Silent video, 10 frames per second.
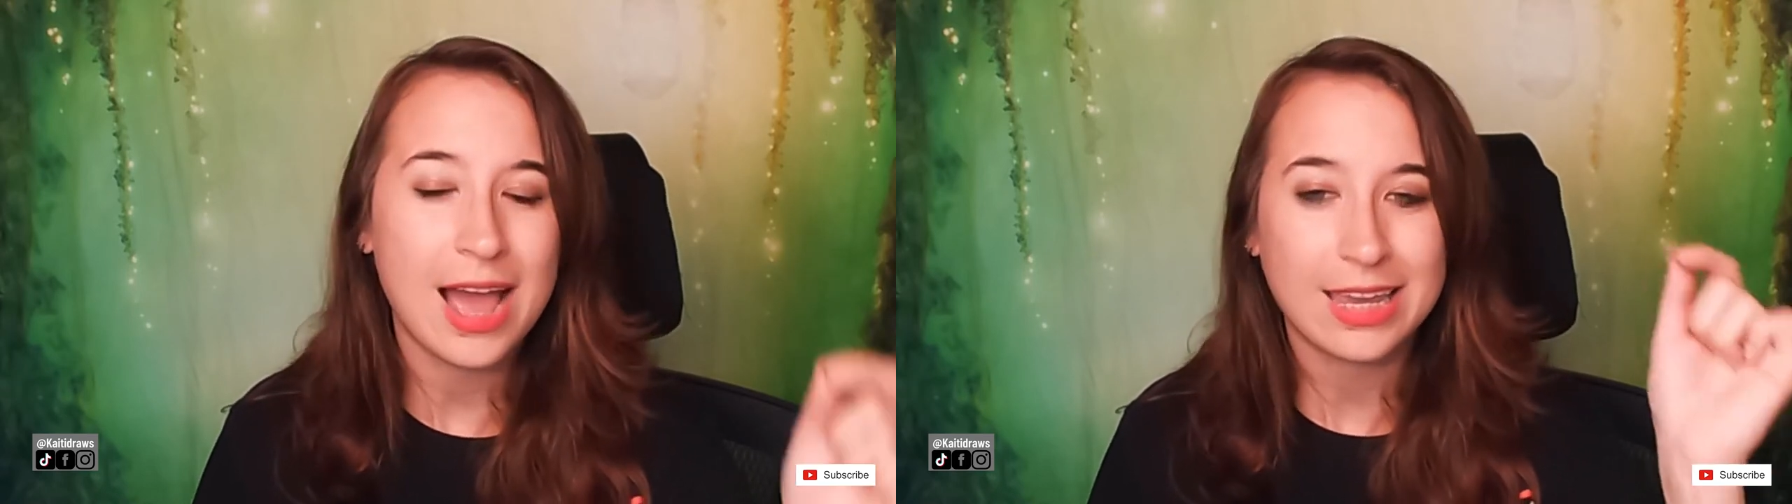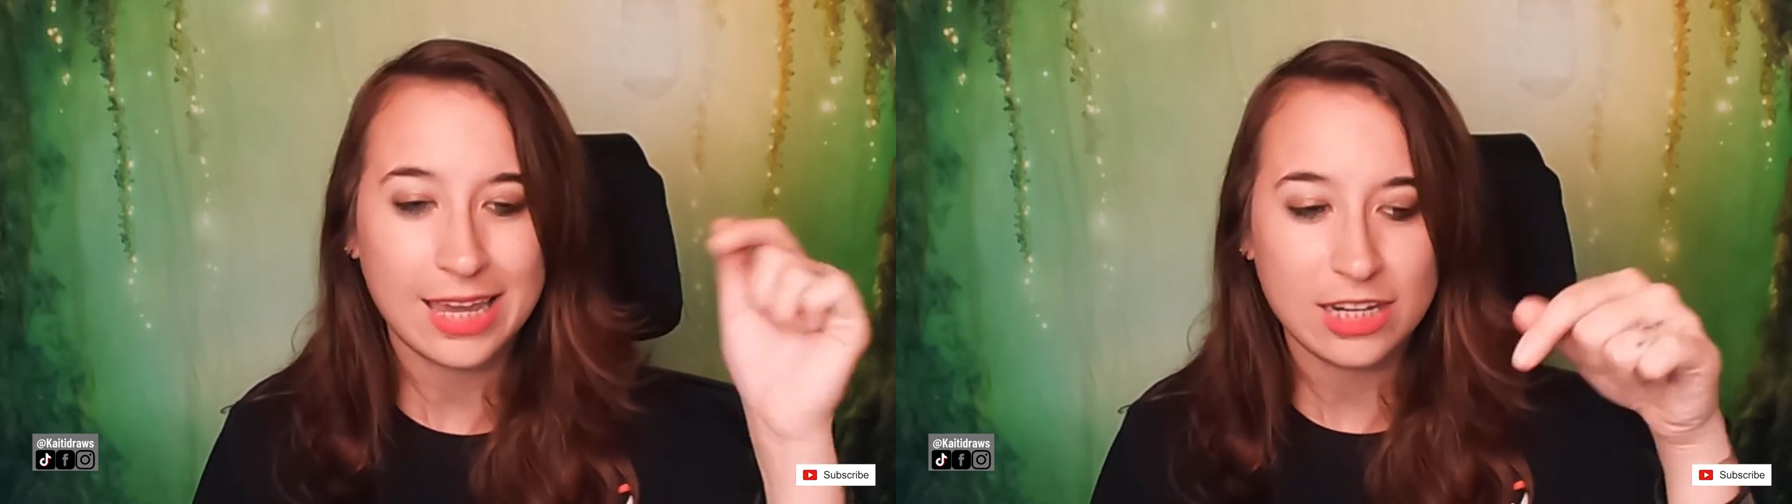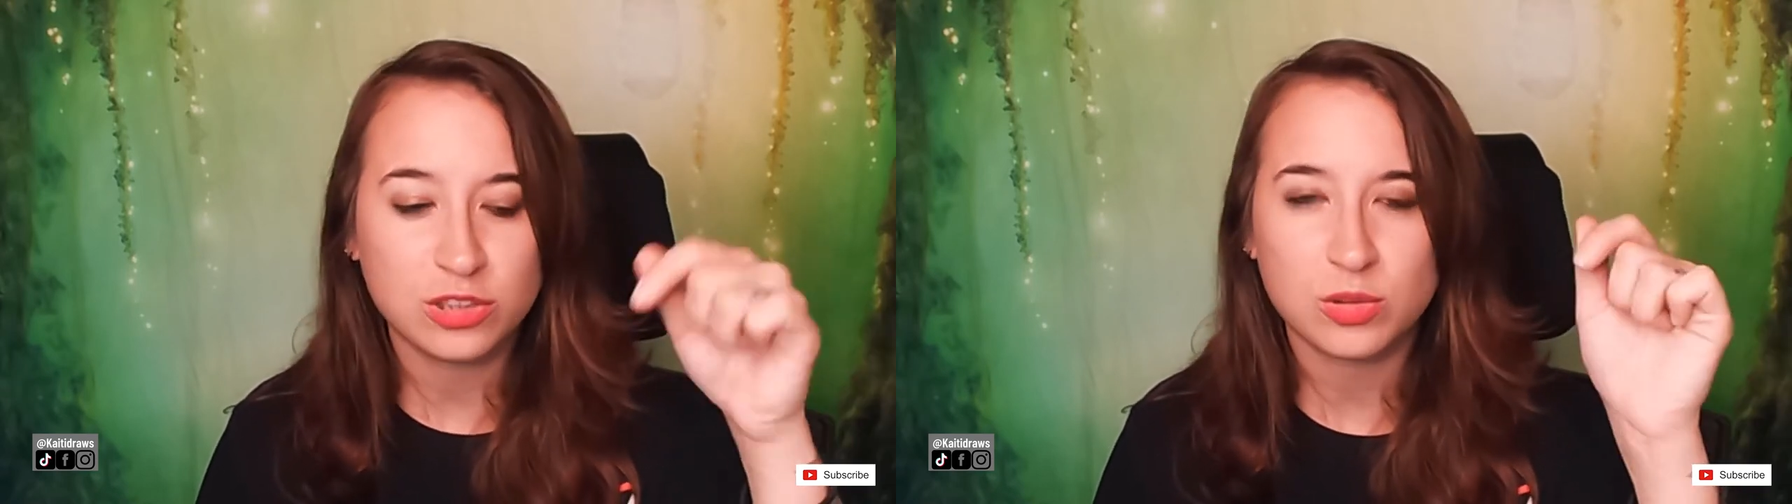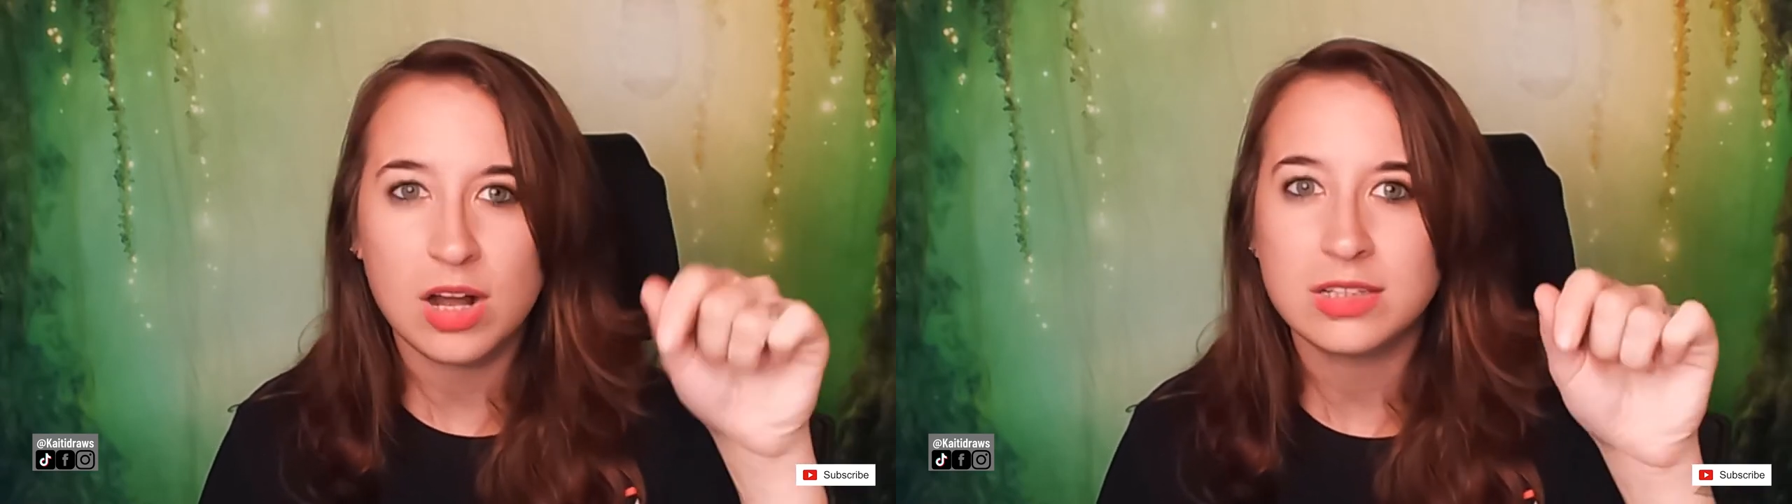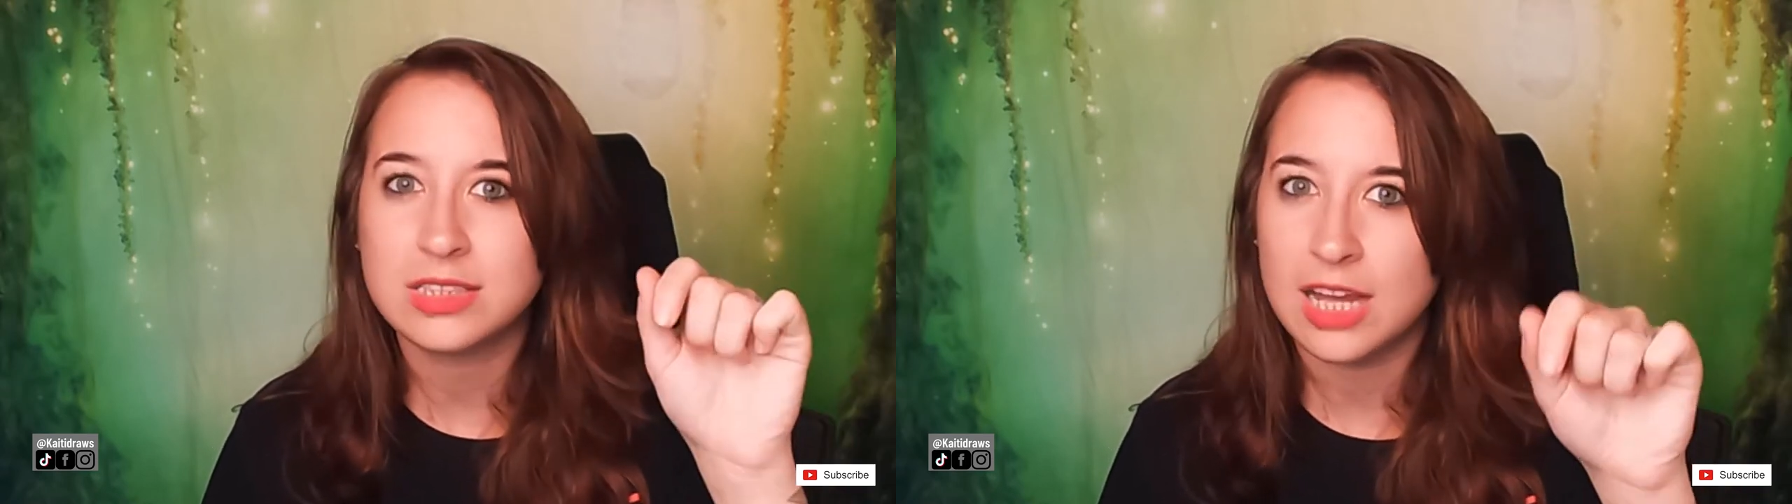at Kaiti
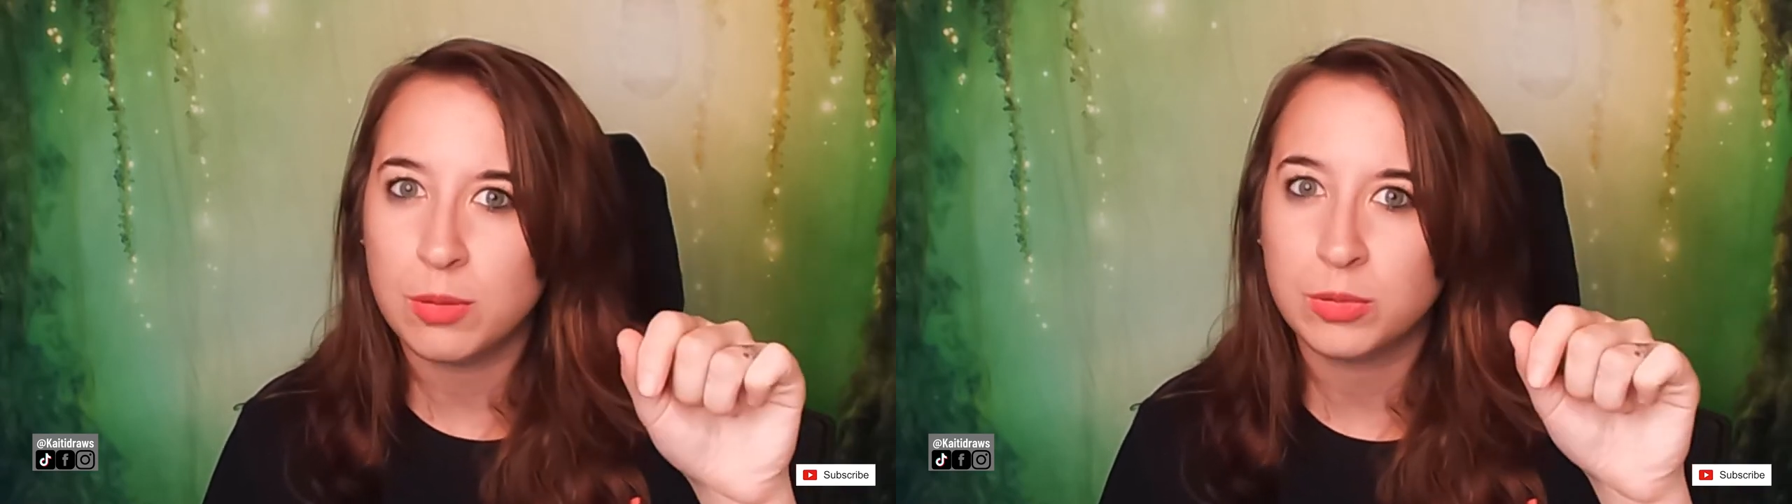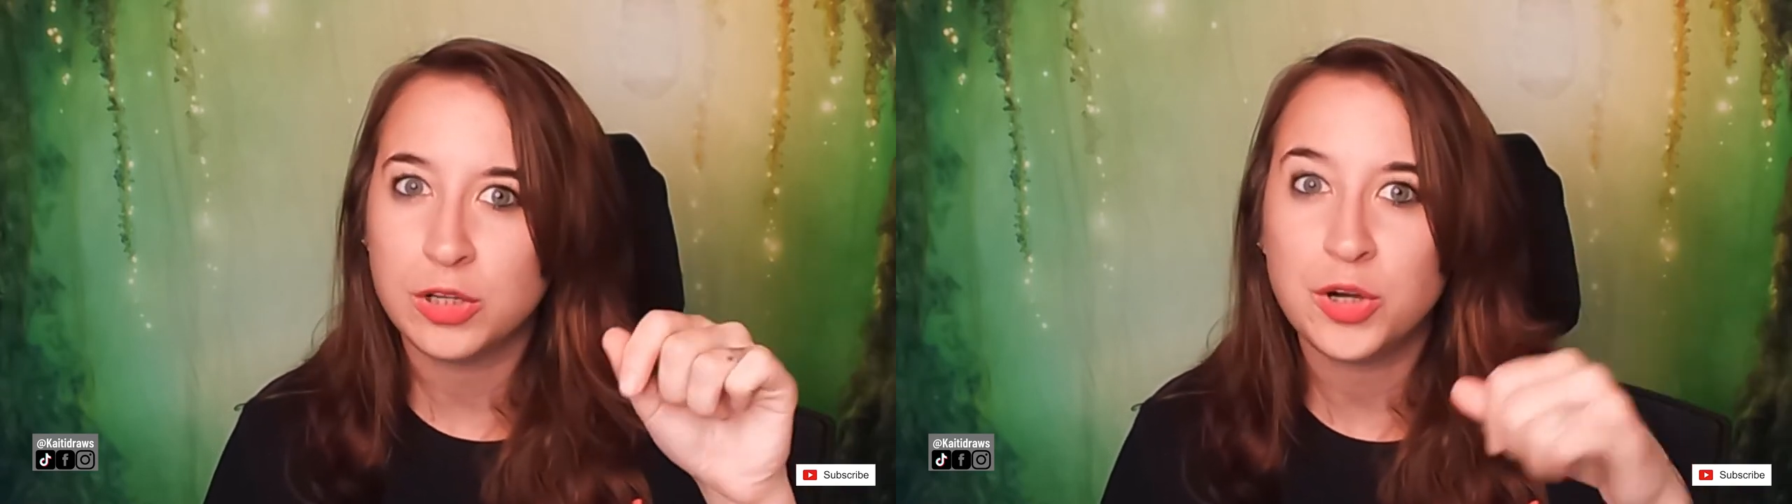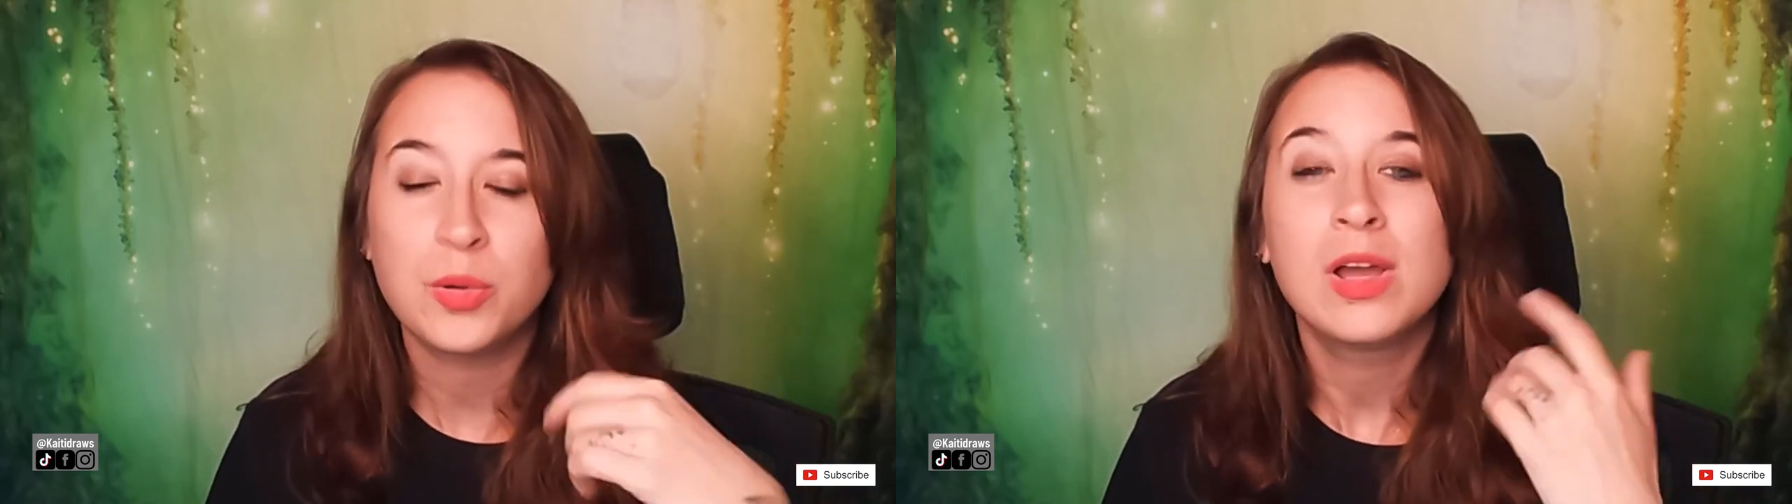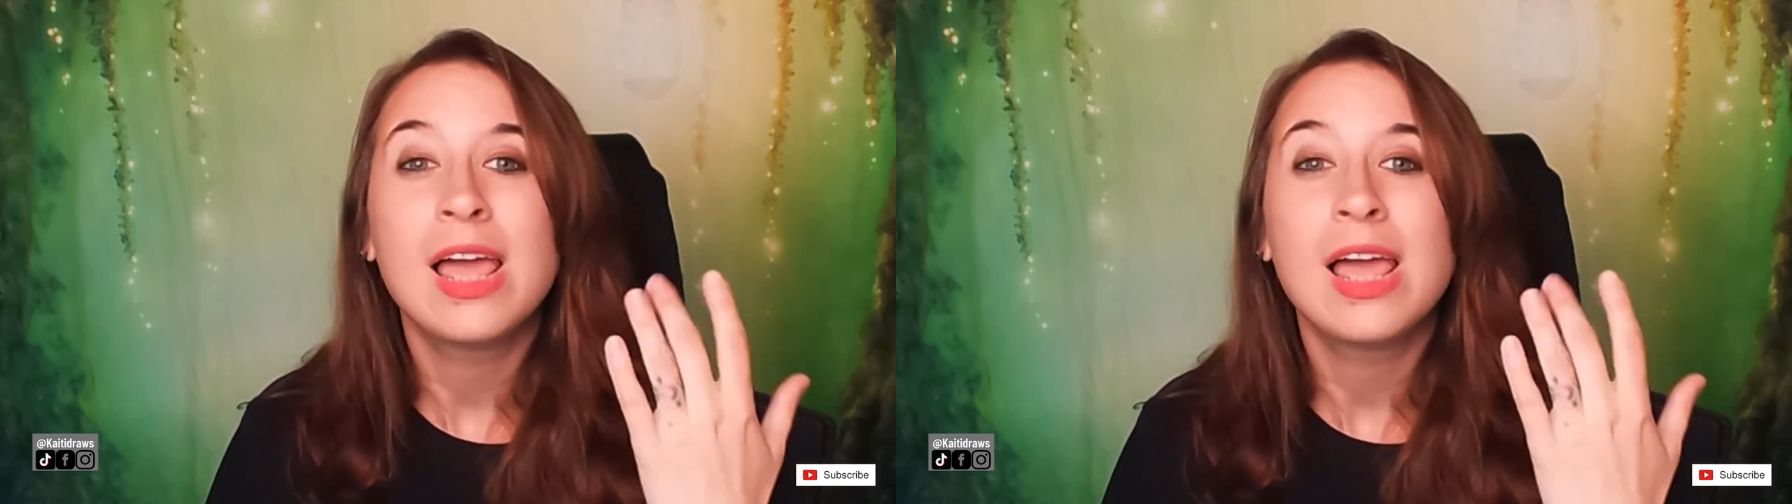Draws down below,